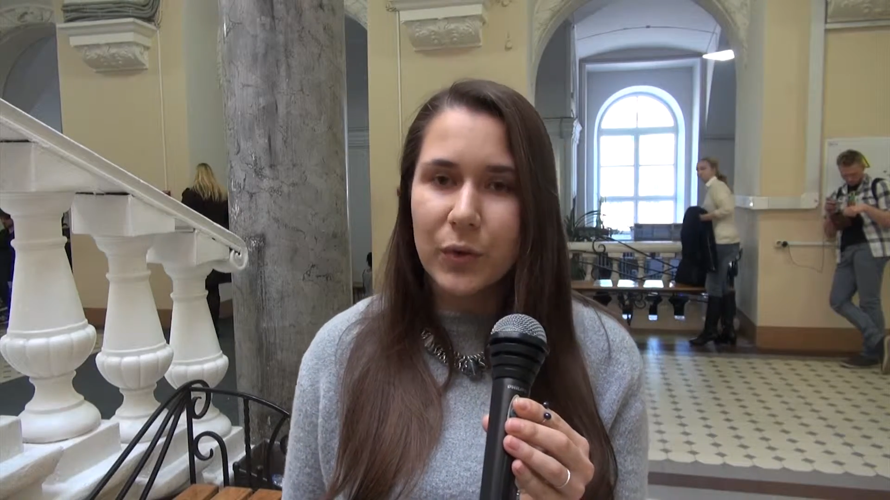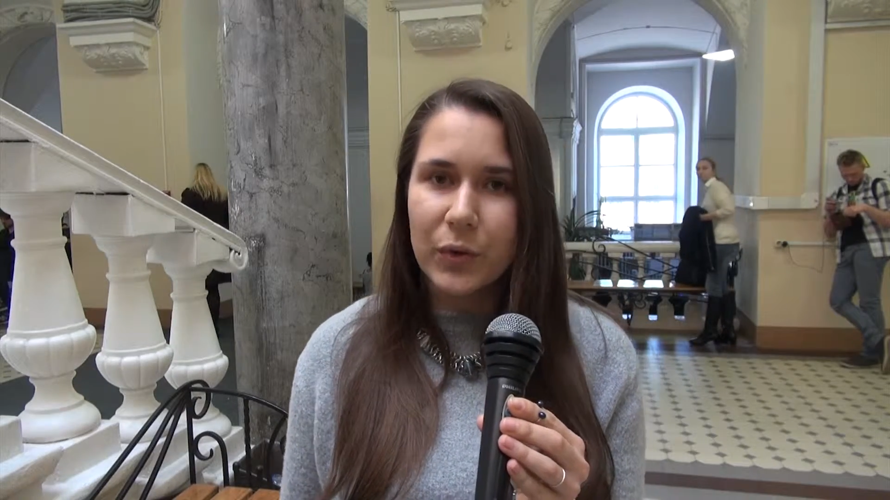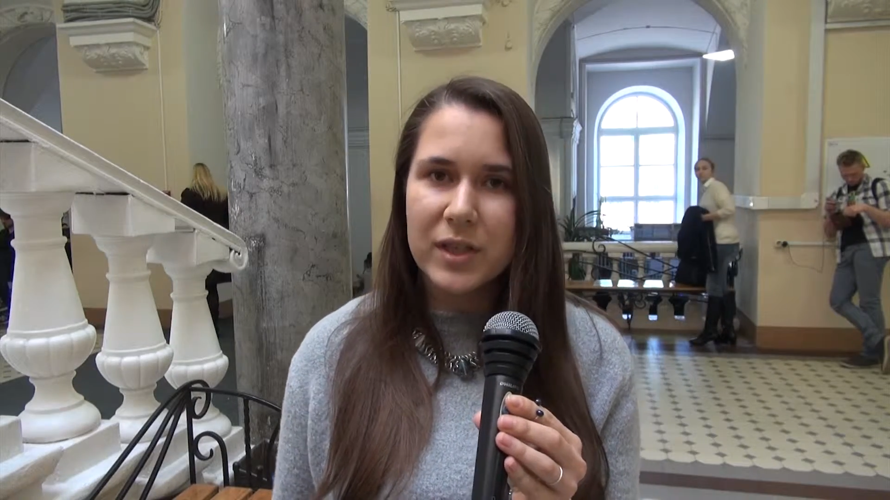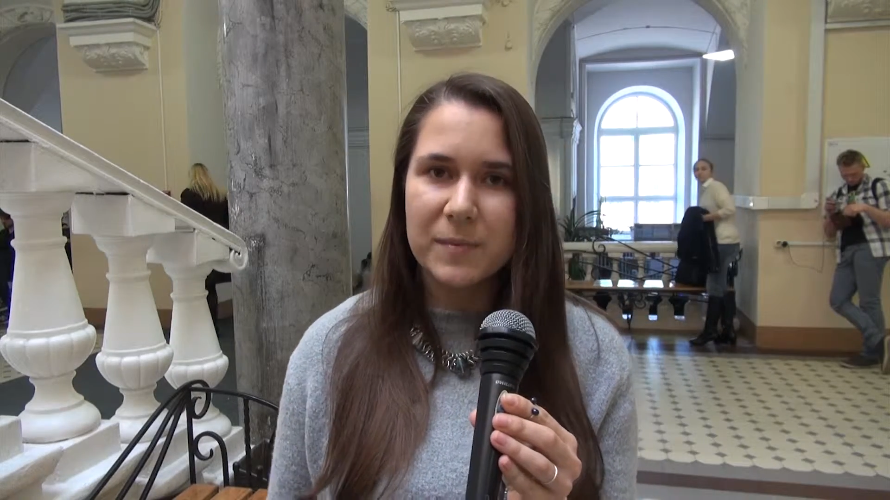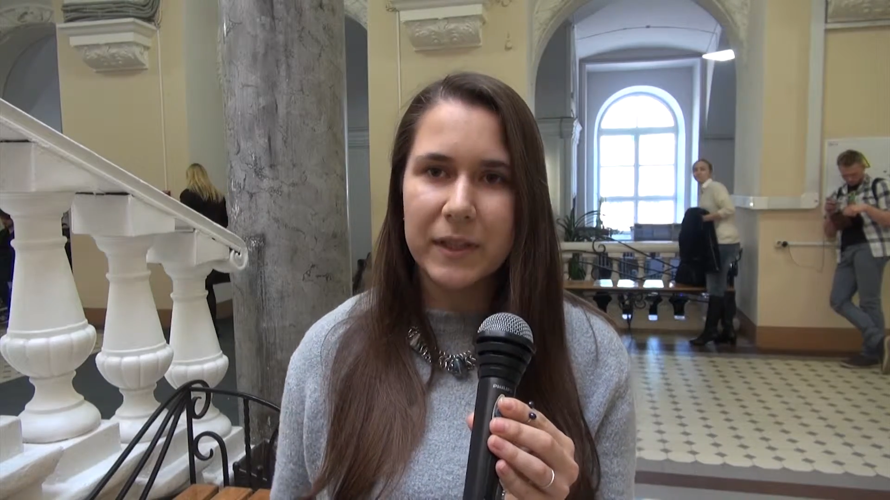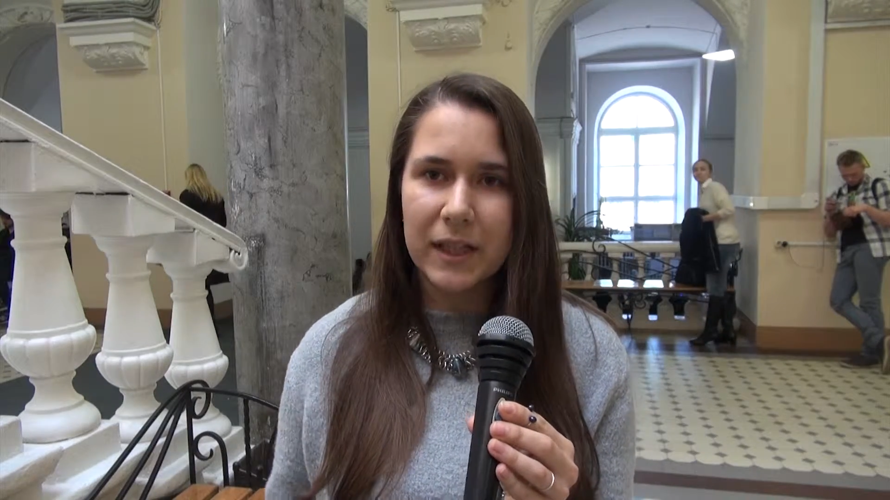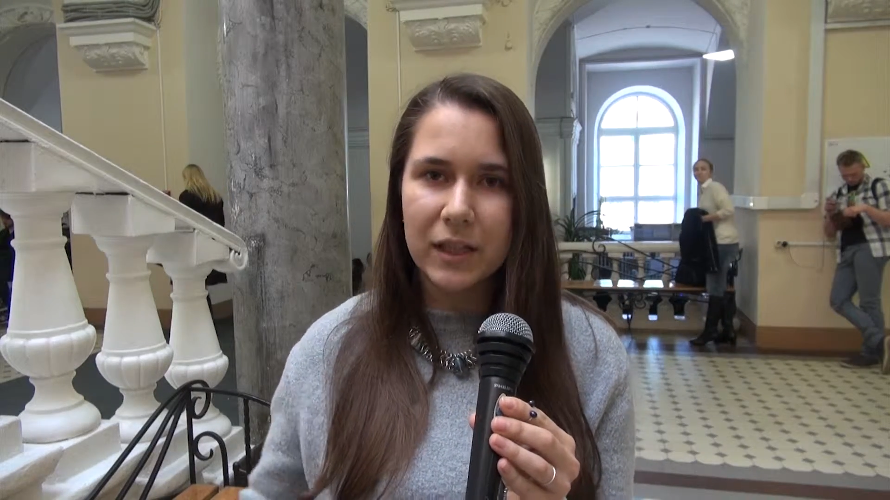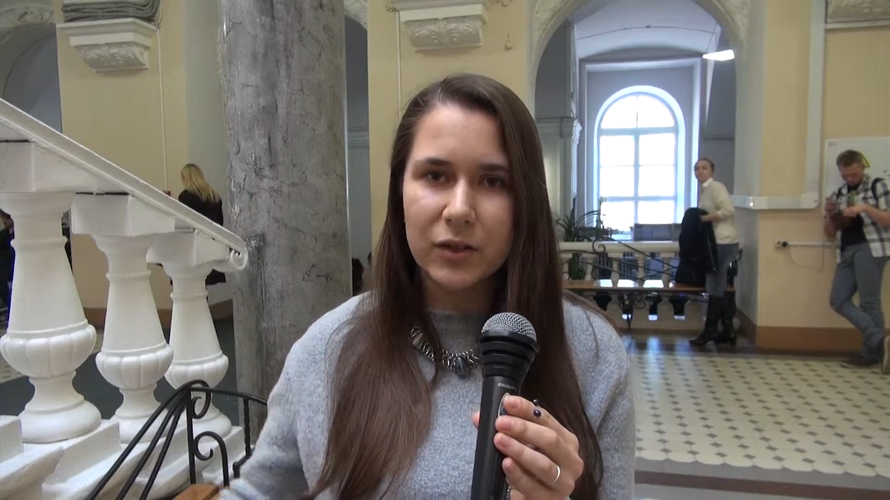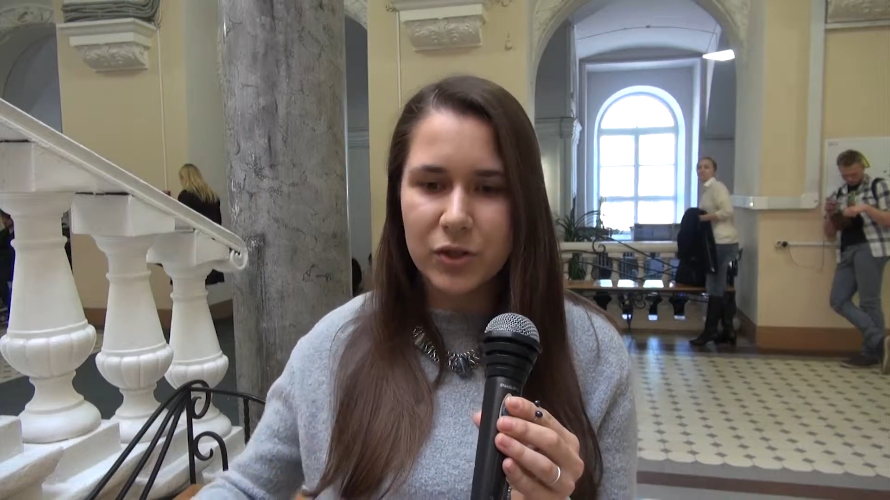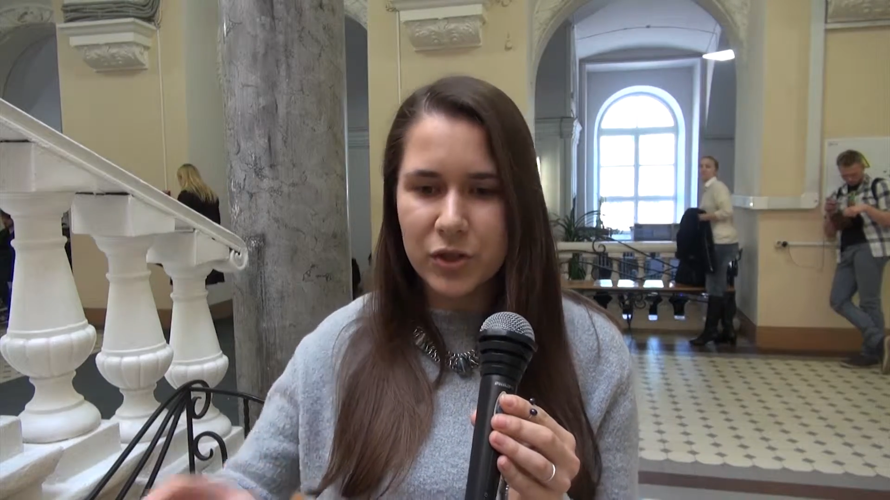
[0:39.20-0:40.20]
And I can
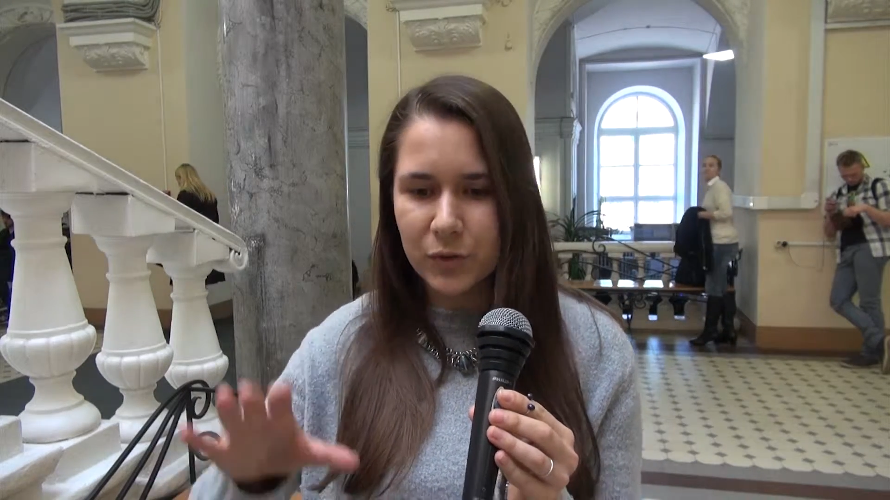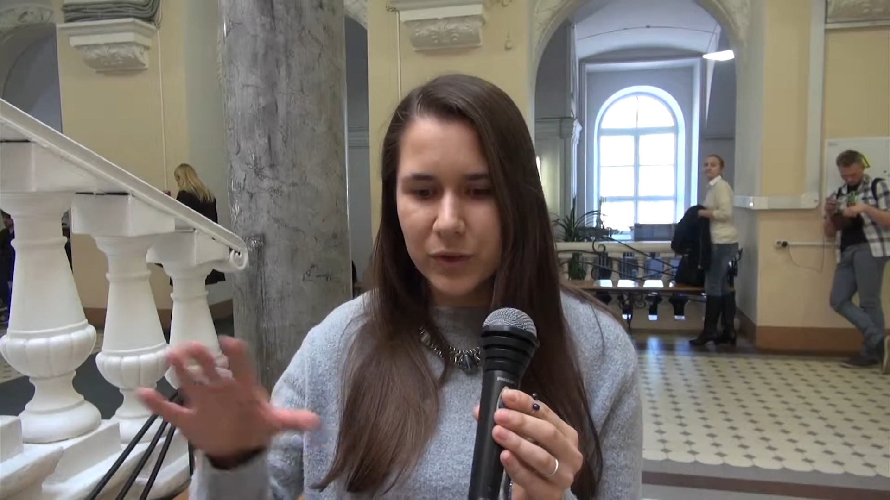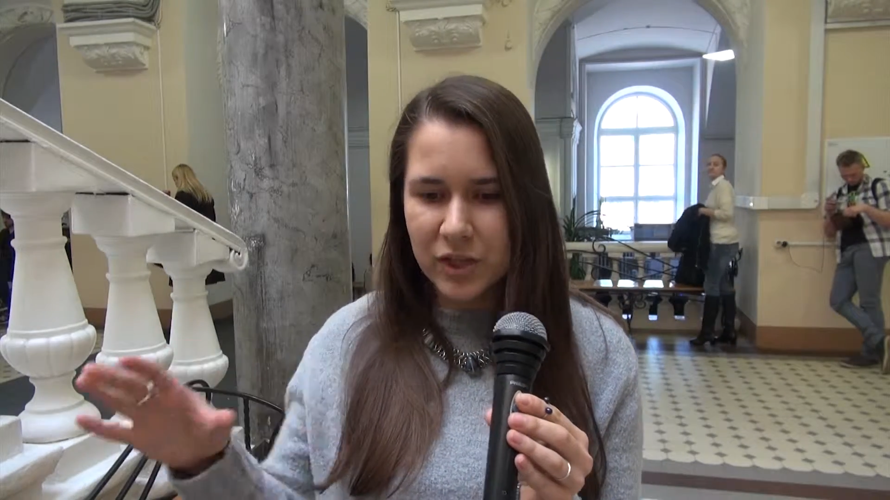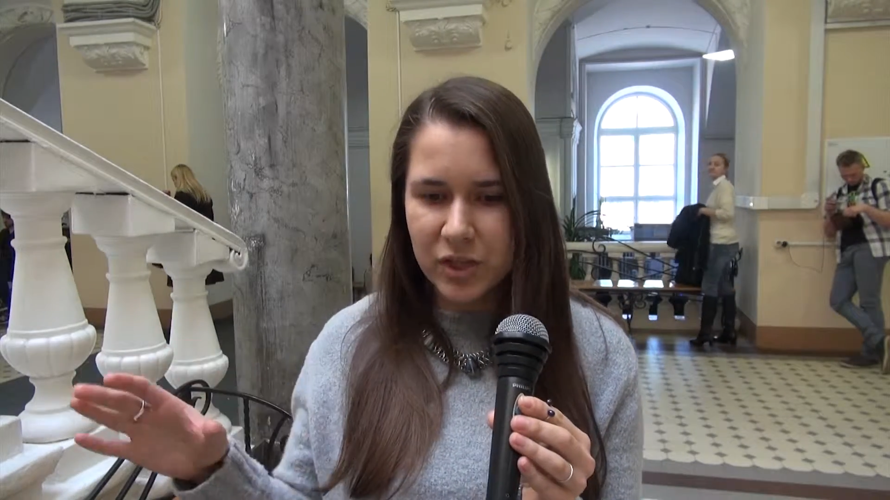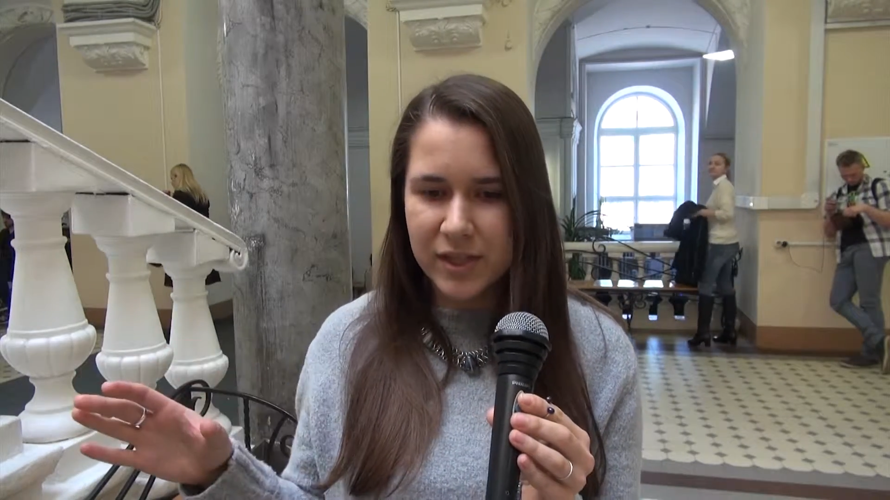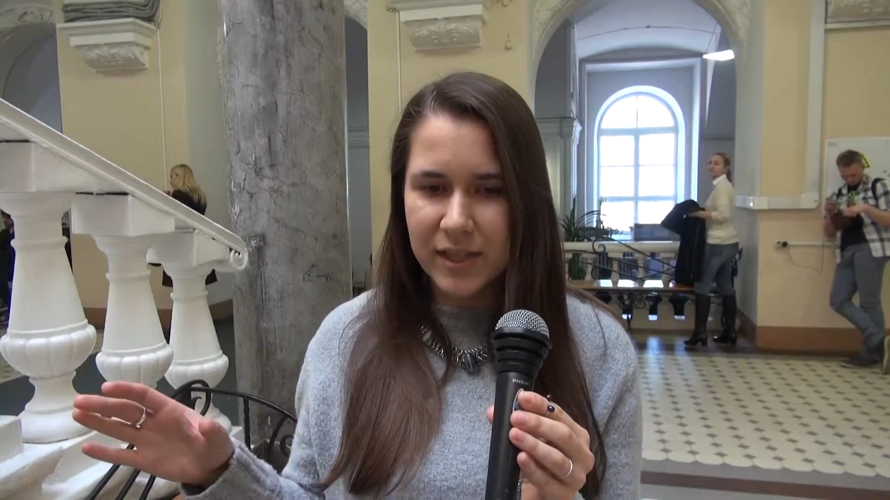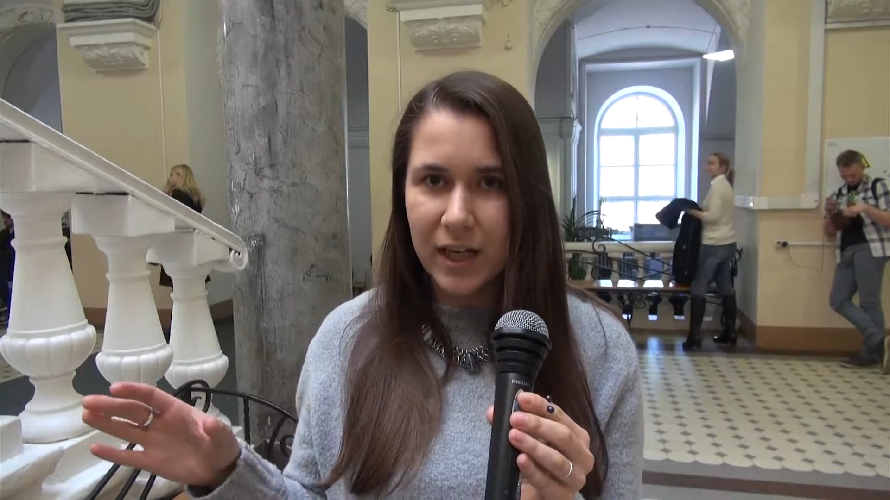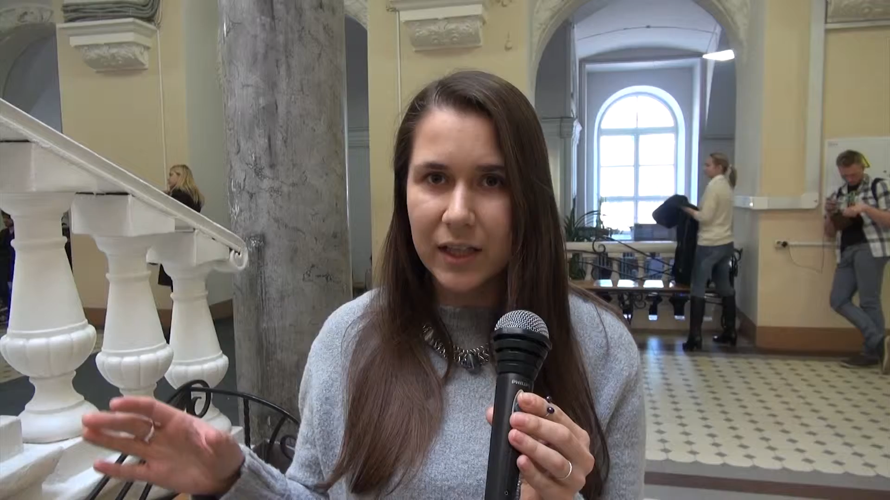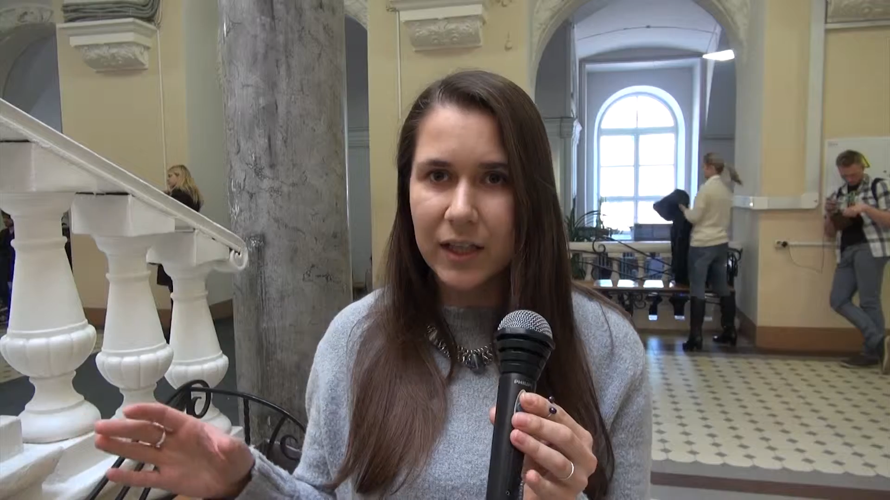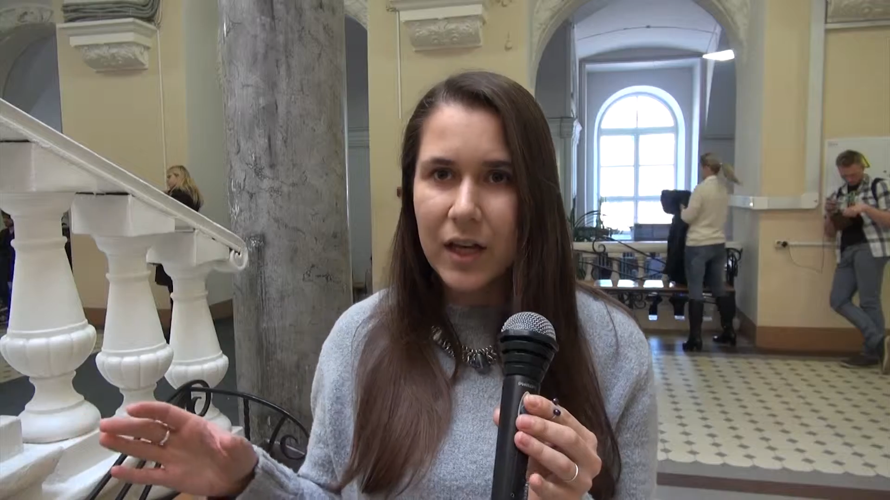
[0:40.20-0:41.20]
say that despite the
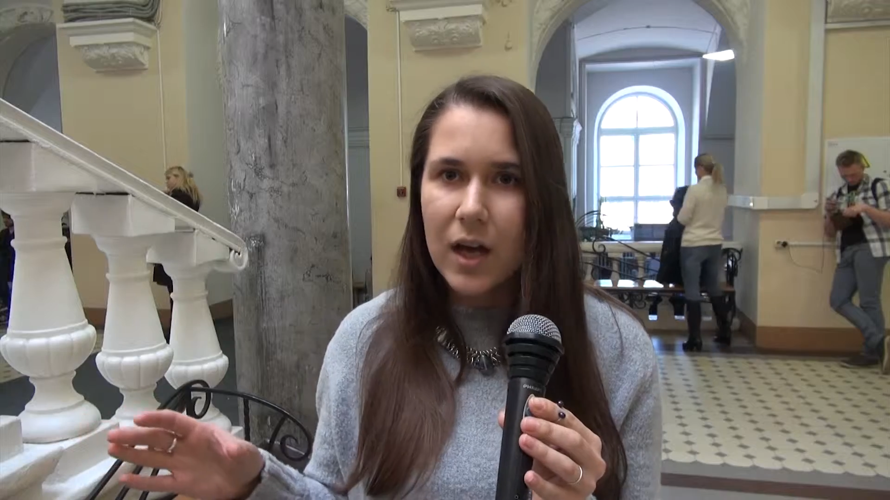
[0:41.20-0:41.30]
fact that